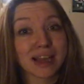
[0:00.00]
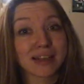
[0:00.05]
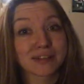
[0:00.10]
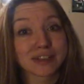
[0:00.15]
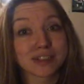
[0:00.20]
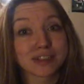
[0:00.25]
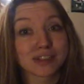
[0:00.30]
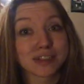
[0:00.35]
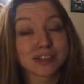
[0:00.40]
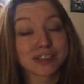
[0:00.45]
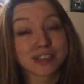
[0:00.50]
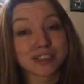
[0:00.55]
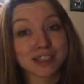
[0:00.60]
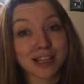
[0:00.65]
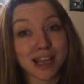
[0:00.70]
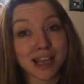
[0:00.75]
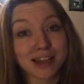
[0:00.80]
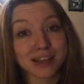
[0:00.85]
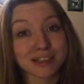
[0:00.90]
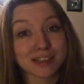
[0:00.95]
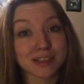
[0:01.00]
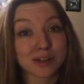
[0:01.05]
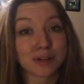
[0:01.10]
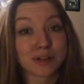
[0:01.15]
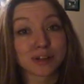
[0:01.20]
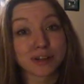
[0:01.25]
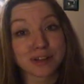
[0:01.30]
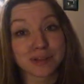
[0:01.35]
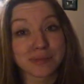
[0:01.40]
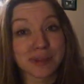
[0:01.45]
have a certain status in
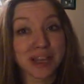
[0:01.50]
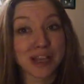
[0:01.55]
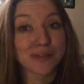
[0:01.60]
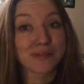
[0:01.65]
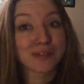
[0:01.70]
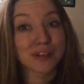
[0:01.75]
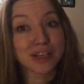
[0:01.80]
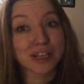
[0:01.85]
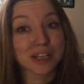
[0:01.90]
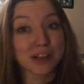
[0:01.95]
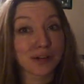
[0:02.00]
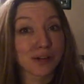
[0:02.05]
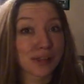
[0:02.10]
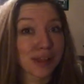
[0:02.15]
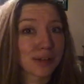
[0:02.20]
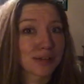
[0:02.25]
order to make a video